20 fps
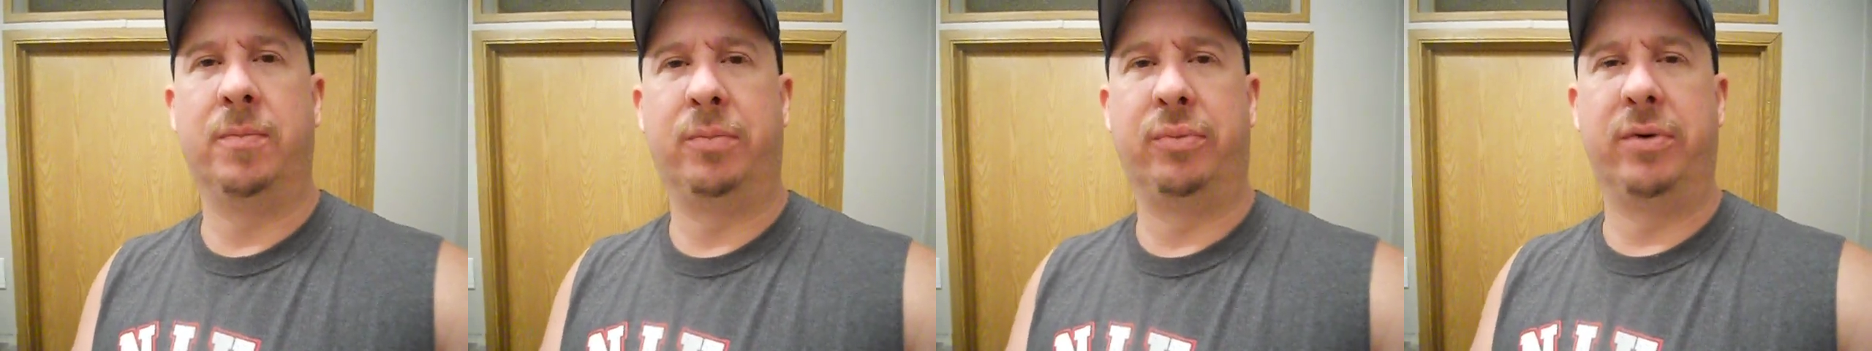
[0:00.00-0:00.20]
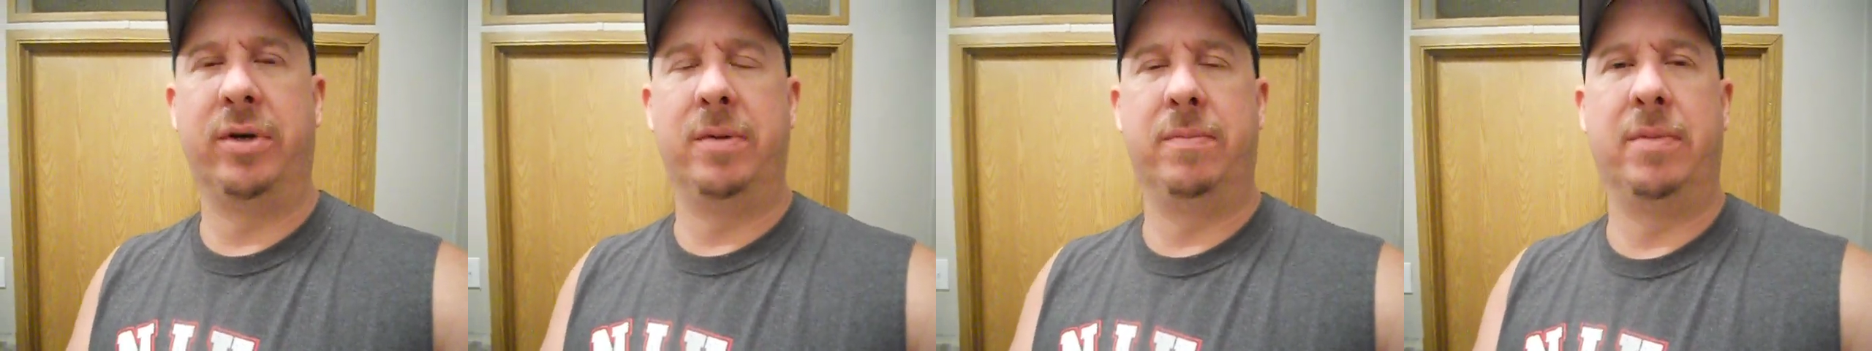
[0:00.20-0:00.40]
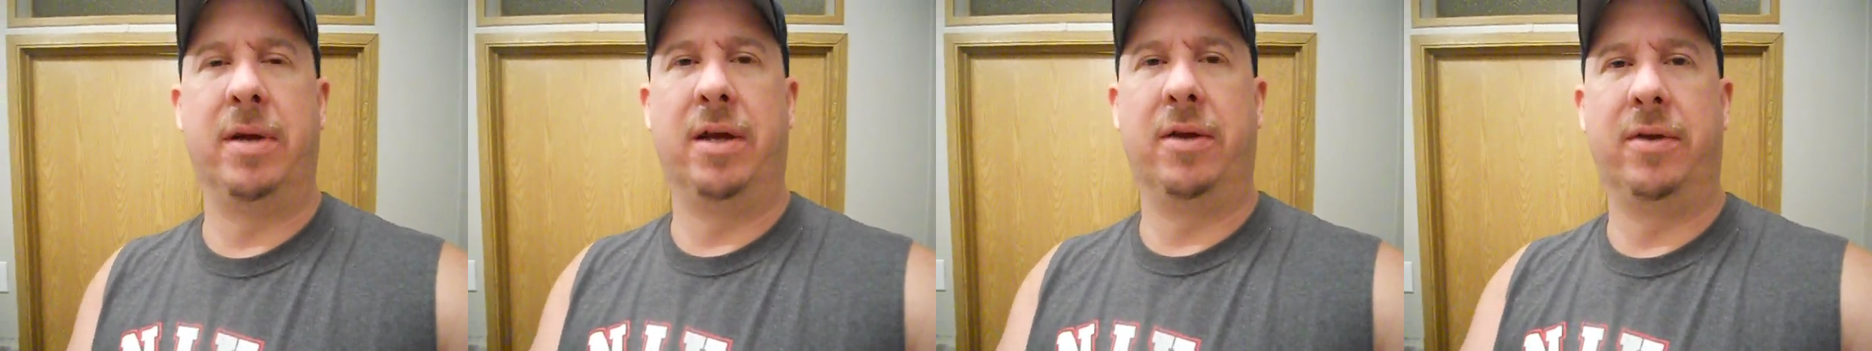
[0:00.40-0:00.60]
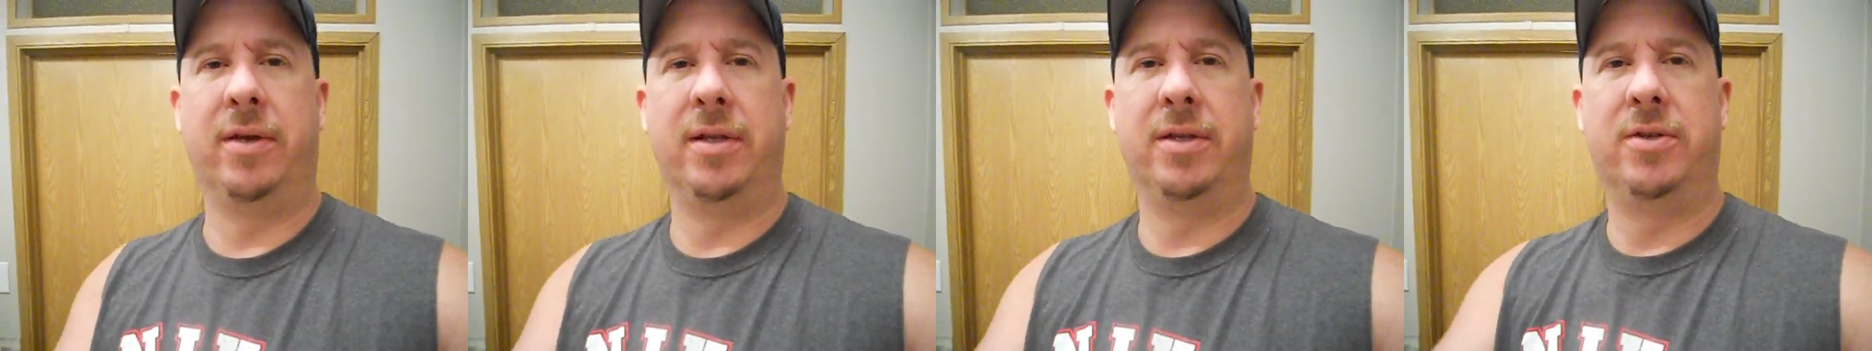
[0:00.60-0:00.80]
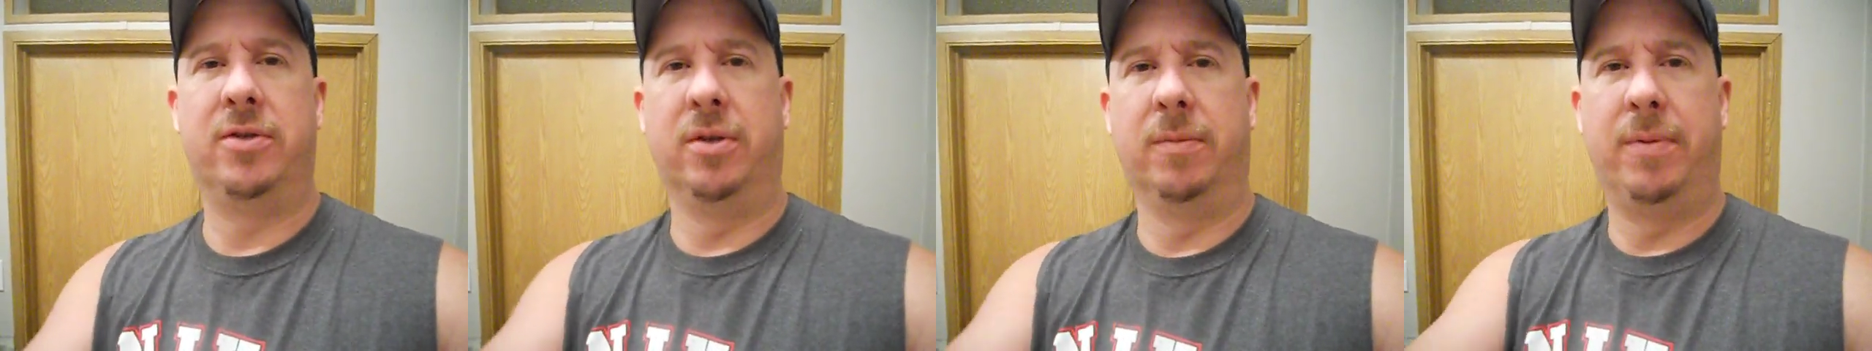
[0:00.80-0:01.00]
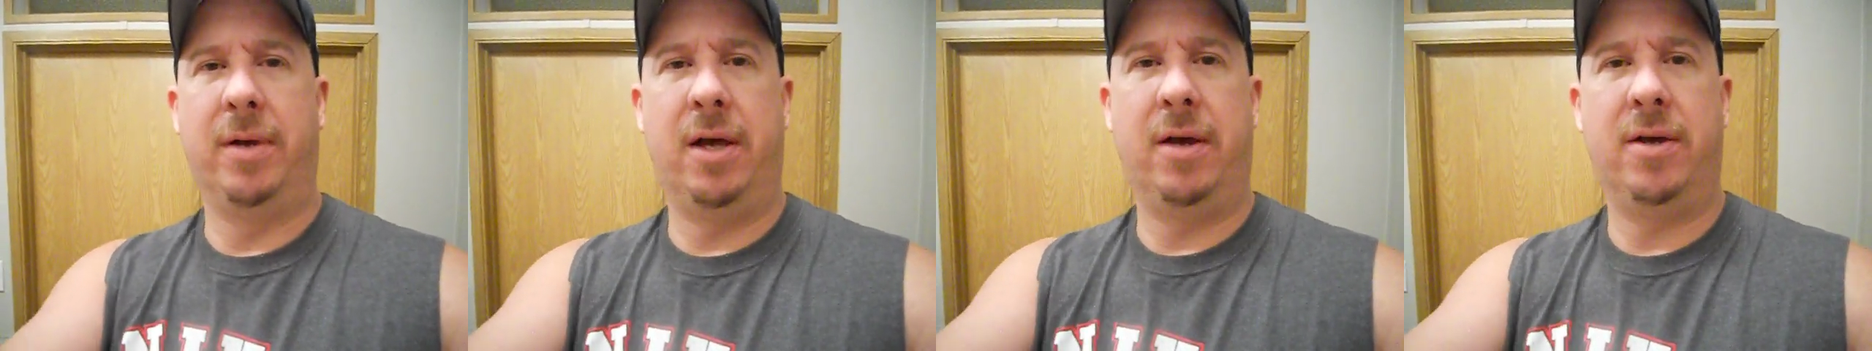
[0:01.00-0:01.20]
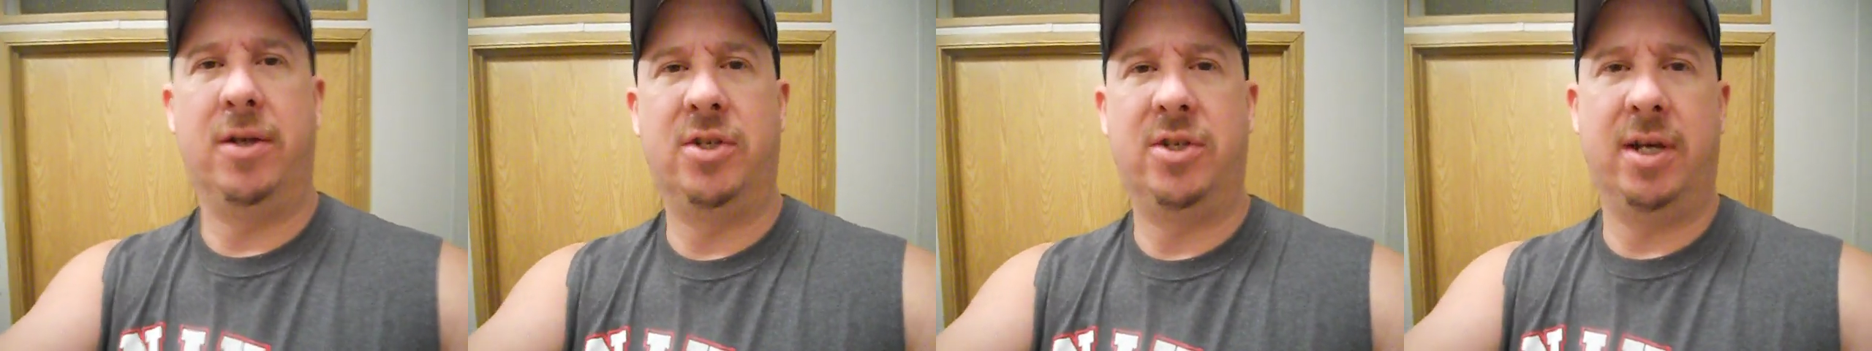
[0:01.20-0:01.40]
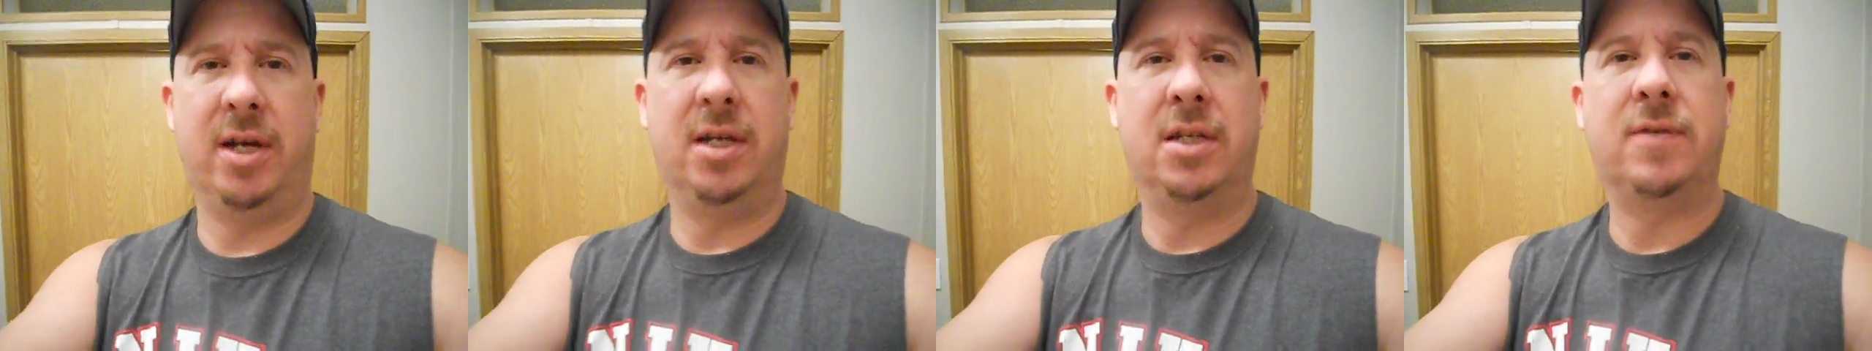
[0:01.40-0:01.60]
Brie Bella to
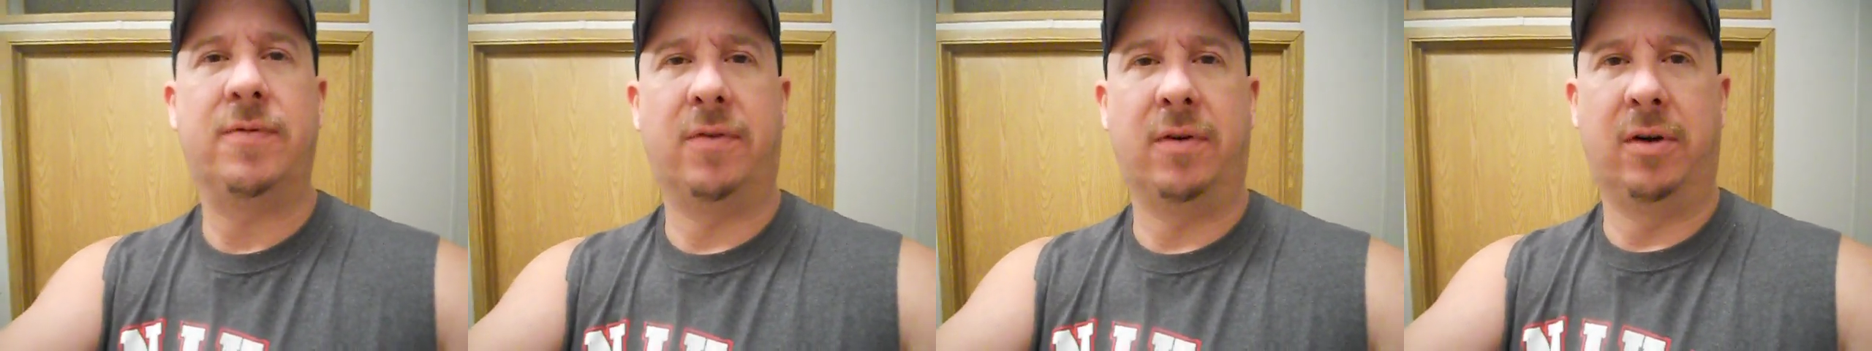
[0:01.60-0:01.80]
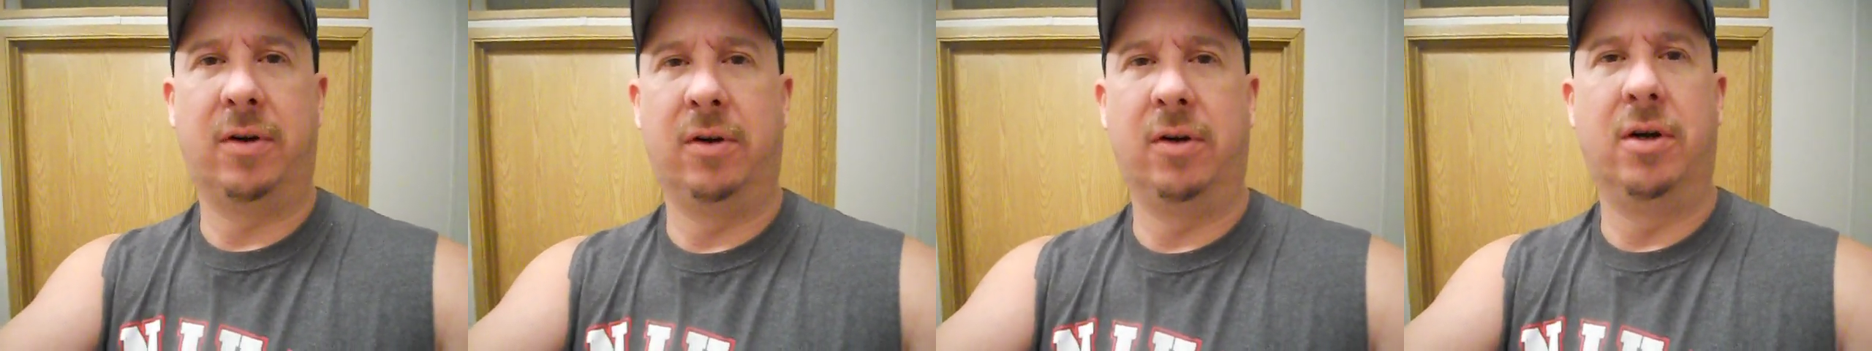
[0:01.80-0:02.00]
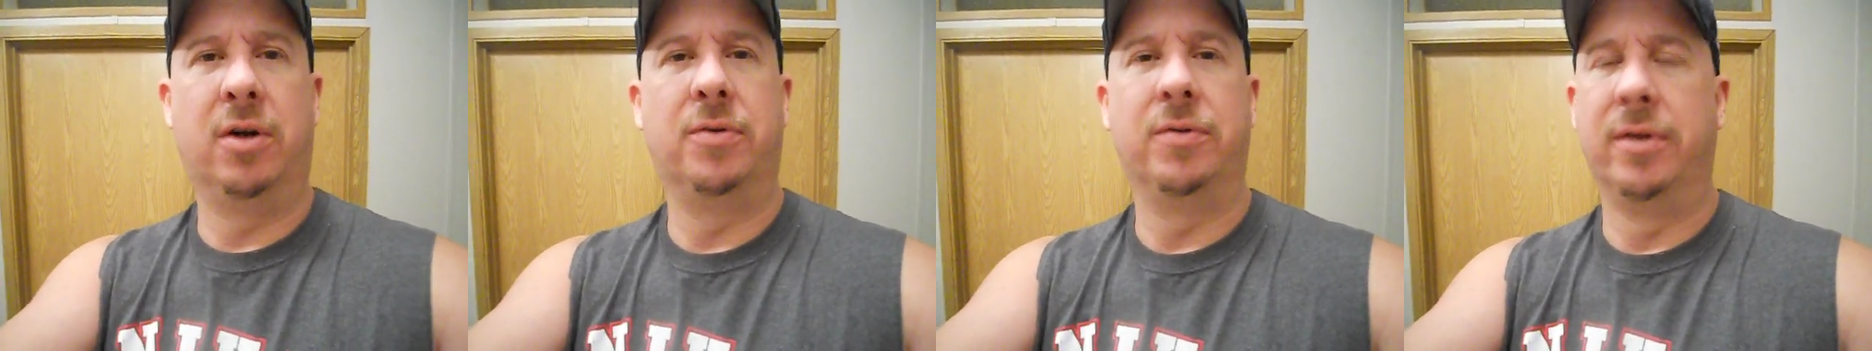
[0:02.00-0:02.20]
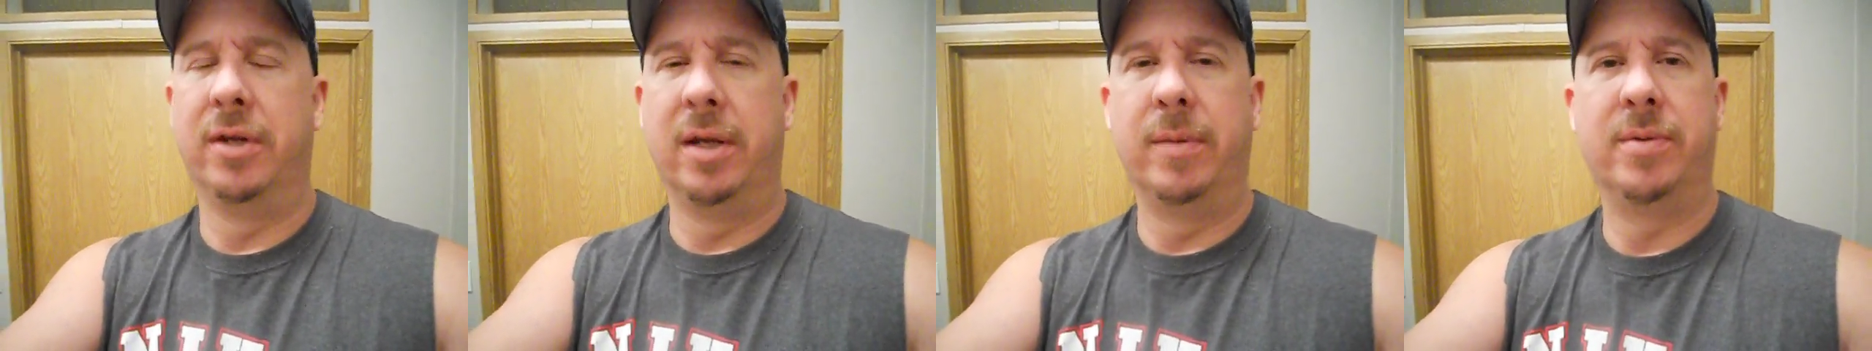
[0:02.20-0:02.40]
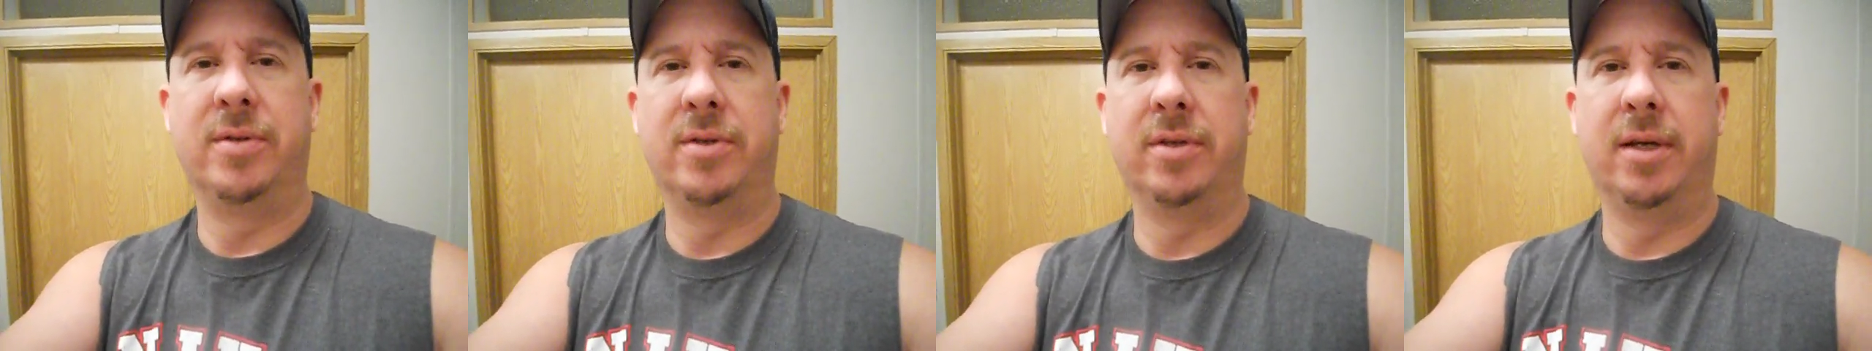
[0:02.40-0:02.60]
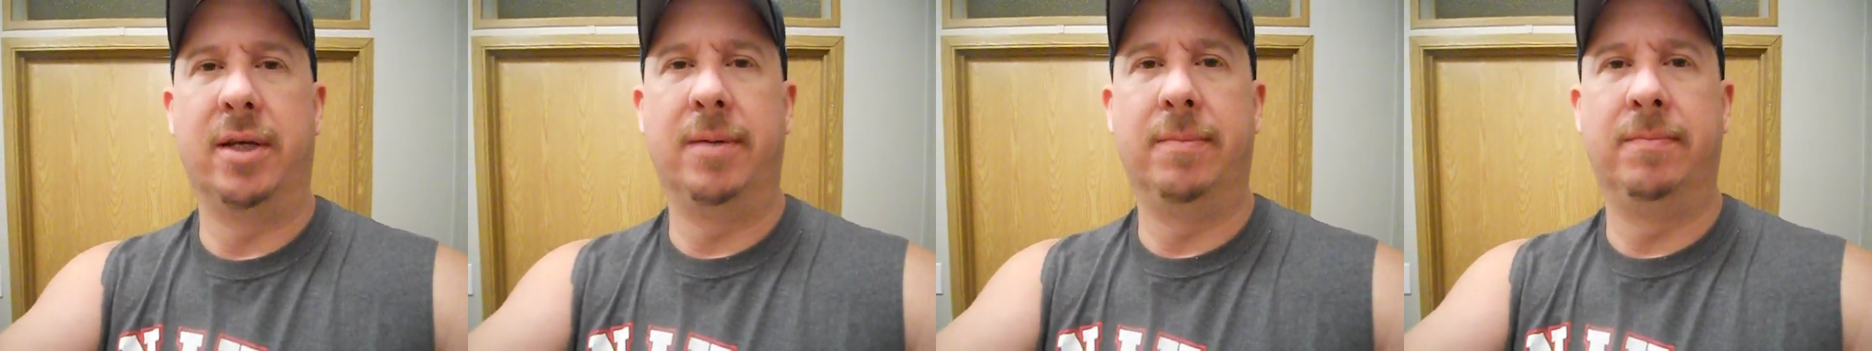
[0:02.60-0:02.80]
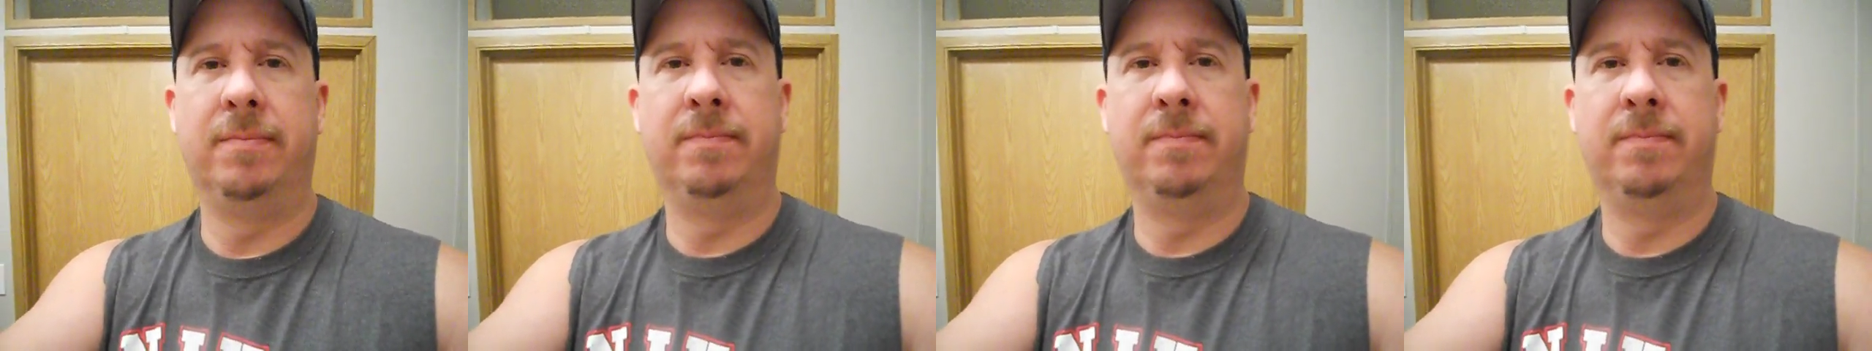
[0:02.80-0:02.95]
apologize for her own nip slip.